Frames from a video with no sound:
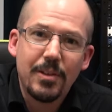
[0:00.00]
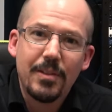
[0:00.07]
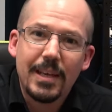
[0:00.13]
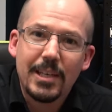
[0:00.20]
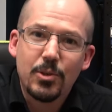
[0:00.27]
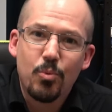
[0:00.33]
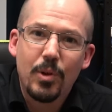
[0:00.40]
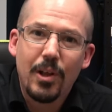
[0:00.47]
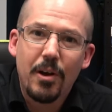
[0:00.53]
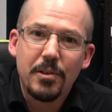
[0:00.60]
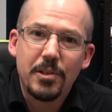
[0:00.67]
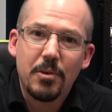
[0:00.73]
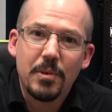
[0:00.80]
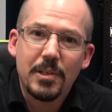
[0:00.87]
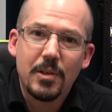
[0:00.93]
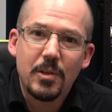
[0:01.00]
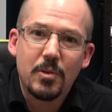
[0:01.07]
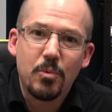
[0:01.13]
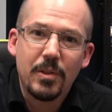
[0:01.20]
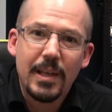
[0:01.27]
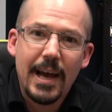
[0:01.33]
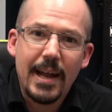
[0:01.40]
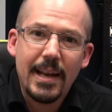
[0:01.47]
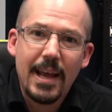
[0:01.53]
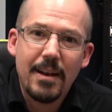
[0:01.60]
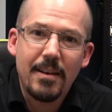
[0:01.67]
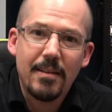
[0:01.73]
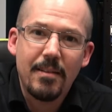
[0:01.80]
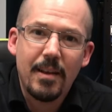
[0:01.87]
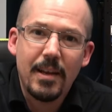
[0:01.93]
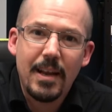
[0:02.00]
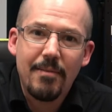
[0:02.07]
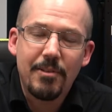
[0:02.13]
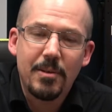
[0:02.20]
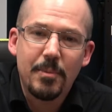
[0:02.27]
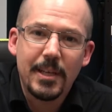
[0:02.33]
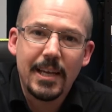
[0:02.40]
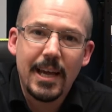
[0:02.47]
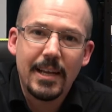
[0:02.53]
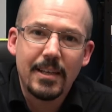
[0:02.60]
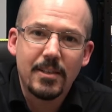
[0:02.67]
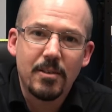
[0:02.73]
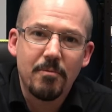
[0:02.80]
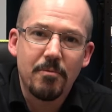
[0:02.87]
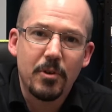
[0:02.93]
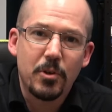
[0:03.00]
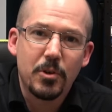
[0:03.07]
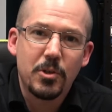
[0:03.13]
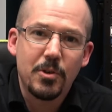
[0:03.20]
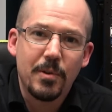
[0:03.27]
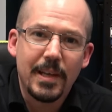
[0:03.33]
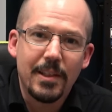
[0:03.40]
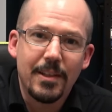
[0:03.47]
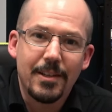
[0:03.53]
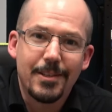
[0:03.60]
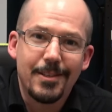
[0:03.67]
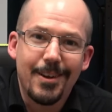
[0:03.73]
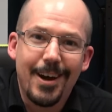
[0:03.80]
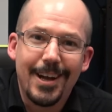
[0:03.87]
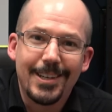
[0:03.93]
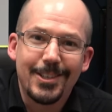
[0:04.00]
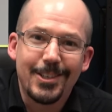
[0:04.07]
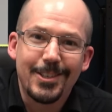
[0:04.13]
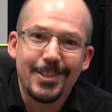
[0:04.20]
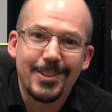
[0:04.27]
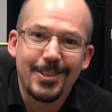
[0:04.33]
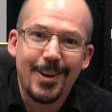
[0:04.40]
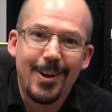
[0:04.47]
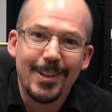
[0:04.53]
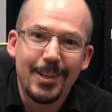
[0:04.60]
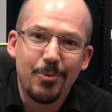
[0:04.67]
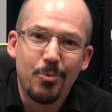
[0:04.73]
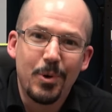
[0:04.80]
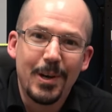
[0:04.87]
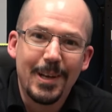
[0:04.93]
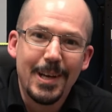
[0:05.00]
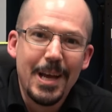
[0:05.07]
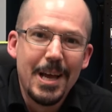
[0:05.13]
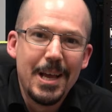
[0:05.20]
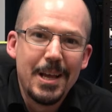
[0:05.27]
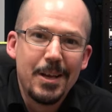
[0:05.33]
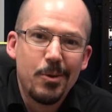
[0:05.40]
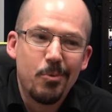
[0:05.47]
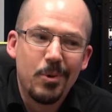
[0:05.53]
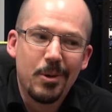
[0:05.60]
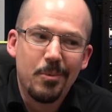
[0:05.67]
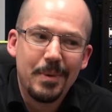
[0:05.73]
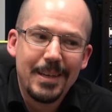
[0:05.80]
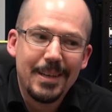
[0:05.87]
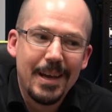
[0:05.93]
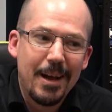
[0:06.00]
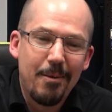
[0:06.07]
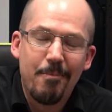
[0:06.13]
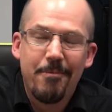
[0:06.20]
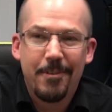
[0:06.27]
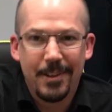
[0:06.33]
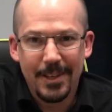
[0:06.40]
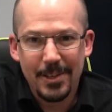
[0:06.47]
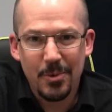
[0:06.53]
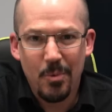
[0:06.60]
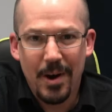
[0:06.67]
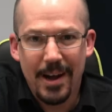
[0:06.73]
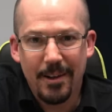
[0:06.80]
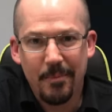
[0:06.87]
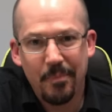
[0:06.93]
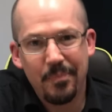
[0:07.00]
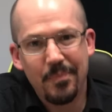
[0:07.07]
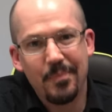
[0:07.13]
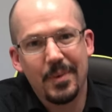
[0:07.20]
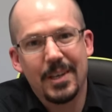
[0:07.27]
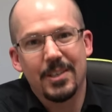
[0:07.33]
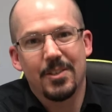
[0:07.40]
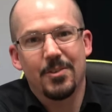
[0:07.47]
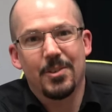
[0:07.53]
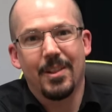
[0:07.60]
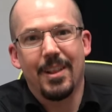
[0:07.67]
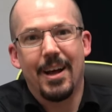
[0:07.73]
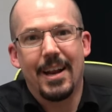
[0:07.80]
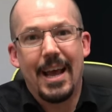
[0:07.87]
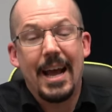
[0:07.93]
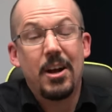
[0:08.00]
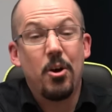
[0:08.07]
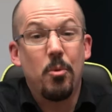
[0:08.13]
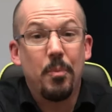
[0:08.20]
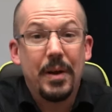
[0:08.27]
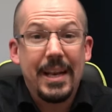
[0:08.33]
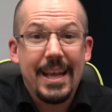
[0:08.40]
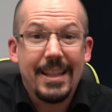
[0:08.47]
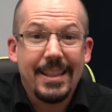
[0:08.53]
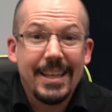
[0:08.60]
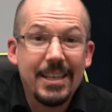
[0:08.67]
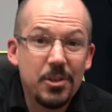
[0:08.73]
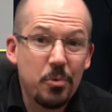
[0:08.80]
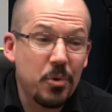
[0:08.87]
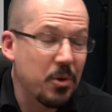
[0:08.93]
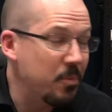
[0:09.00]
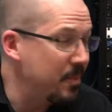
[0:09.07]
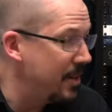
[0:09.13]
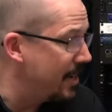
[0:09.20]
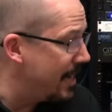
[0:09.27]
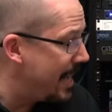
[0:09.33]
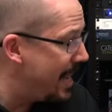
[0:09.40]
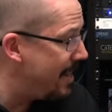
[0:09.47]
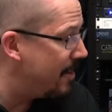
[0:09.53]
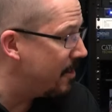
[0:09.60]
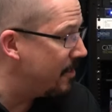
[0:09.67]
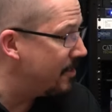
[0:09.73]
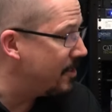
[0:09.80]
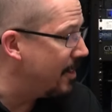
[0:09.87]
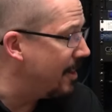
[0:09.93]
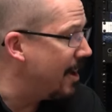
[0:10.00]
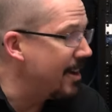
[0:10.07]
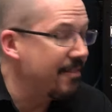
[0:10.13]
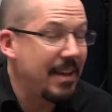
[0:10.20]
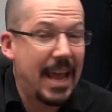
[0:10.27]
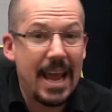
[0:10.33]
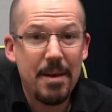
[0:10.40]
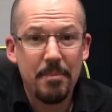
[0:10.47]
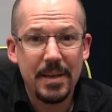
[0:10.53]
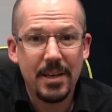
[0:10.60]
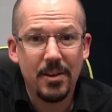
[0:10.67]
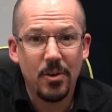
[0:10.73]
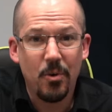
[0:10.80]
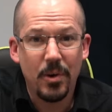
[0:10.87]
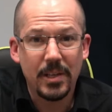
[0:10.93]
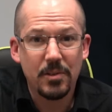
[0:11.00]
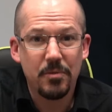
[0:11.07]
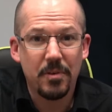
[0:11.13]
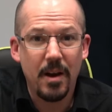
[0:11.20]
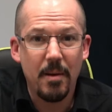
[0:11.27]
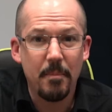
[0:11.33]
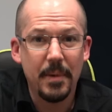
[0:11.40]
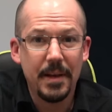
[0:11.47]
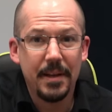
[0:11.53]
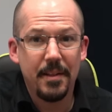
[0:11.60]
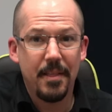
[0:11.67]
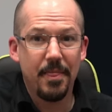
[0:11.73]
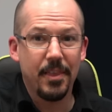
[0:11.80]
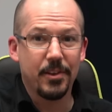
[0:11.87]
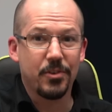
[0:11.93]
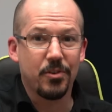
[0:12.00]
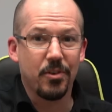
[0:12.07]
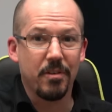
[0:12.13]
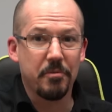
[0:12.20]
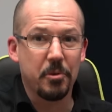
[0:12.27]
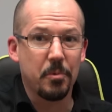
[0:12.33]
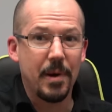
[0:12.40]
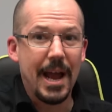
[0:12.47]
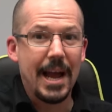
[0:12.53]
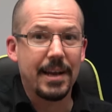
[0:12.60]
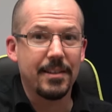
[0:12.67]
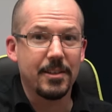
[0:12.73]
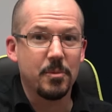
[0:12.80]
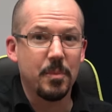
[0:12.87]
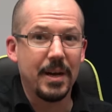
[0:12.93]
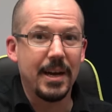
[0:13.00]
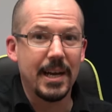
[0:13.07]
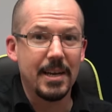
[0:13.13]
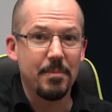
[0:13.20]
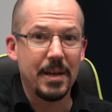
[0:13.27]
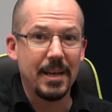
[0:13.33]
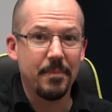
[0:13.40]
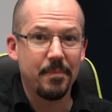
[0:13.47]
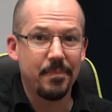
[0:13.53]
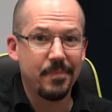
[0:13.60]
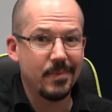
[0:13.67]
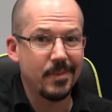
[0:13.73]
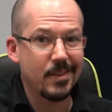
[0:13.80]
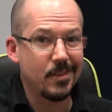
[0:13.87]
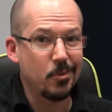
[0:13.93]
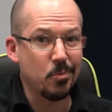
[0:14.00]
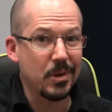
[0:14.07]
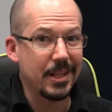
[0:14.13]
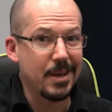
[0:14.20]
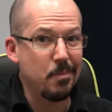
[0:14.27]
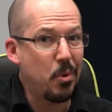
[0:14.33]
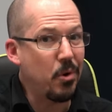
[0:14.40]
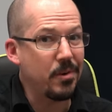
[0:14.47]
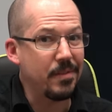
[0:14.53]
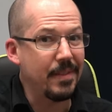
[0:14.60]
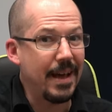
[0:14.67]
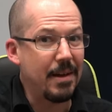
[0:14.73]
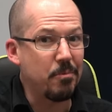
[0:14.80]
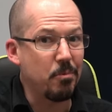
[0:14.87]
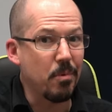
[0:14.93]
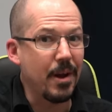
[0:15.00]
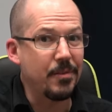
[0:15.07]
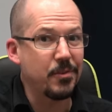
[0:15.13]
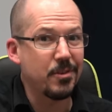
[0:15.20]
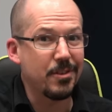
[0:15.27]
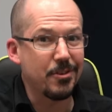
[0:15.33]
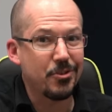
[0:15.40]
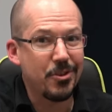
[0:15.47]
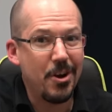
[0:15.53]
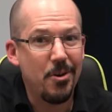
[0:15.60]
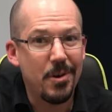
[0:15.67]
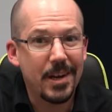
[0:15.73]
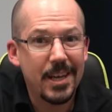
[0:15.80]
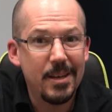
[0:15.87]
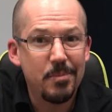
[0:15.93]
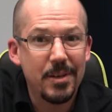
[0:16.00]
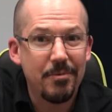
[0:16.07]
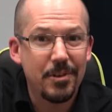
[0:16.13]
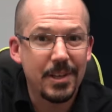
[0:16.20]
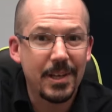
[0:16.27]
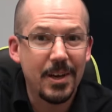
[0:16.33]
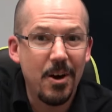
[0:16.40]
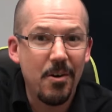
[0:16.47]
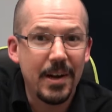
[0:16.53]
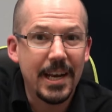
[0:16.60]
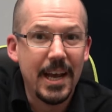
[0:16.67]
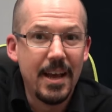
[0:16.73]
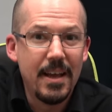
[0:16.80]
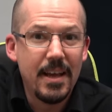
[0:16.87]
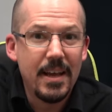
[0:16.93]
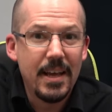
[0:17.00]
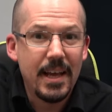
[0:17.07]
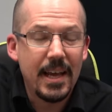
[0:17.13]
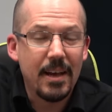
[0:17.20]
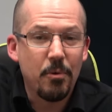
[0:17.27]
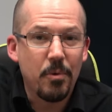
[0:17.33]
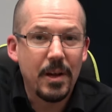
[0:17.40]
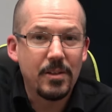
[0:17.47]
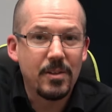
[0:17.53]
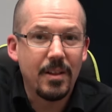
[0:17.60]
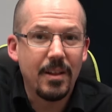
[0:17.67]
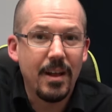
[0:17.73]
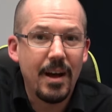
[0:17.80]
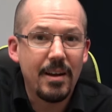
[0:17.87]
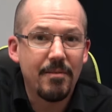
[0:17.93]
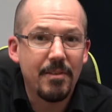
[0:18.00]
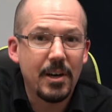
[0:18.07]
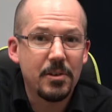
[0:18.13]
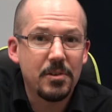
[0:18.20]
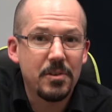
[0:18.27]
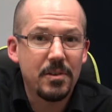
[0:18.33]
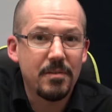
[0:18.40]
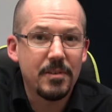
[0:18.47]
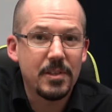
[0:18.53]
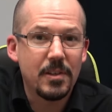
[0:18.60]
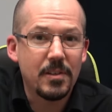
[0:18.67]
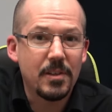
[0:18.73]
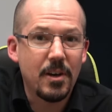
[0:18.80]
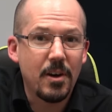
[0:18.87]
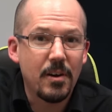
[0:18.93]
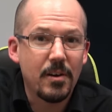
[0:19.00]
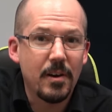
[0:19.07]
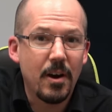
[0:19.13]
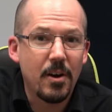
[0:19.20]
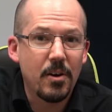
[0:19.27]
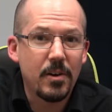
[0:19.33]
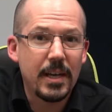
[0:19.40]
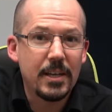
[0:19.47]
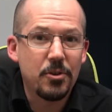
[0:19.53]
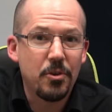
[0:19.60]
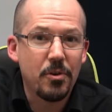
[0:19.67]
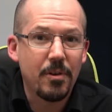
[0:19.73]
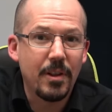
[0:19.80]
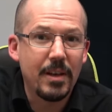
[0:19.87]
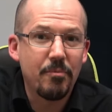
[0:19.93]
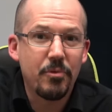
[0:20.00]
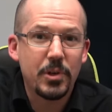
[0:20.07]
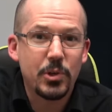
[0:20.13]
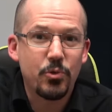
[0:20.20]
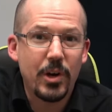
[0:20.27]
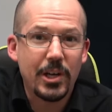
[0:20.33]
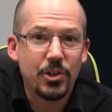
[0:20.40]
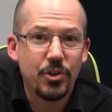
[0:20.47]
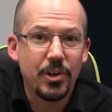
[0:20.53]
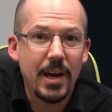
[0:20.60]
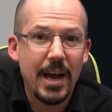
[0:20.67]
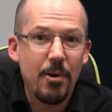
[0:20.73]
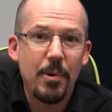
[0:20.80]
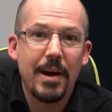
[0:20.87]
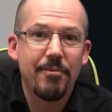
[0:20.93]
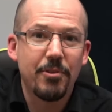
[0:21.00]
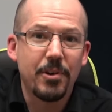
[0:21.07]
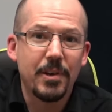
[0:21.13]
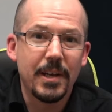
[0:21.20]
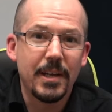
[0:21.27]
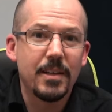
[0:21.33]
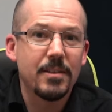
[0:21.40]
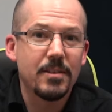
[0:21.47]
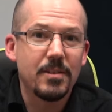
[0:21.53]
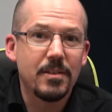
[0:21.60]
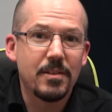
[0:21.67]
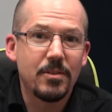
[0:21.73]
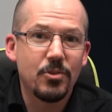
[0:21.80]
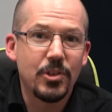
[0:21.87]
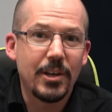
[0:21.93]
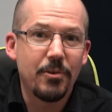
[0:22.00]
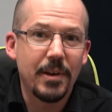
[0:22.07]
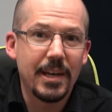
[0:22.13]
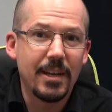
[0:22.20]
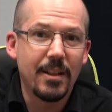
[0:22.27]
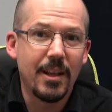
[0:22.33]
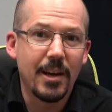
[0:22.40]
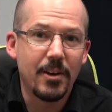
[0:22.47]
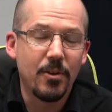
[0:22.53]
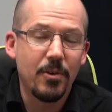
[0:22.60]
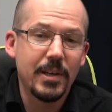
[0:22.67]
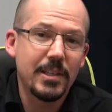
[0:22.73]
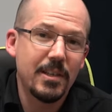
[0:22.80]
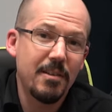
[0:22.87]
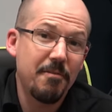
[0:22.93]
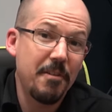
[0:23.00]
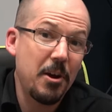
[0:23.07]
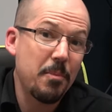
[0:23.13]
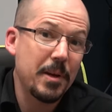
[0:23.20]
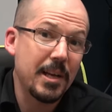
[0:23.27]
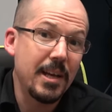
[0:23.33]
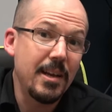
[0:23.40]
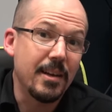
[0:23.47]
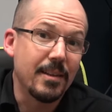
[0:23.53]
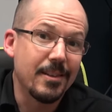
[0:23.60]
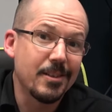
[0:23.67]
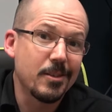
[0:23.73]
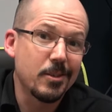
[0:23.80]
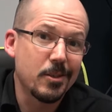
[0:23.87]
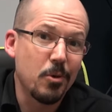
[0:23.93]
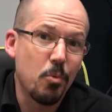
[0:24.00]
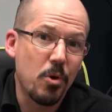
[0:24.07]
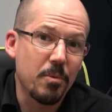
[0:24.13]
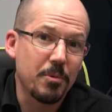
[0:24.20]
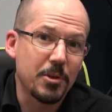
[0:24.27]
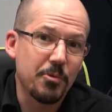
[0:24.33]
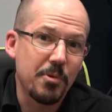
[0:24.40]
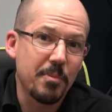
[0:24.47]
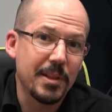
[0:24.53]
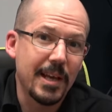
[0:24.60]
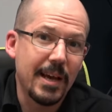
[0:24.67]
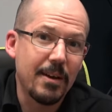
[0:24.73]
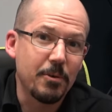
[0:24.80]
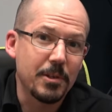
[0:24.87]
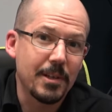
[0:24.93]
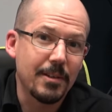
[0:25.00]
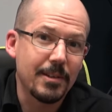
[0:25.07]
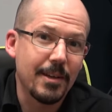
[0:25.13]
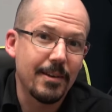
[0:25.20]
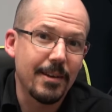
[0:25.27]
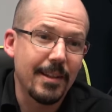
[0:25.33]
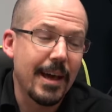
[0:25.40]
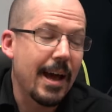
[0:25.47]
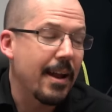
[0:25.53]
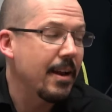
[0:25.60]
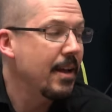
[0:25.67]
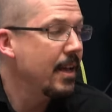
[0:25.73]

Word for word: and things will also assist with that, and uh, inevitably getting some furniture in that's not just solid wood will be helpful as well because there's a lot of echo. But in this room, you can hear there's a lot of ambient noise from the server rack that's behind me. It's really important. That runs the show. It keeps everything going. It runs a lot of our services and our, our internal infrastructure. However, it is generating a lot of noise and a fair bit of heat. This is the warmest room in the house, I'll tell you that.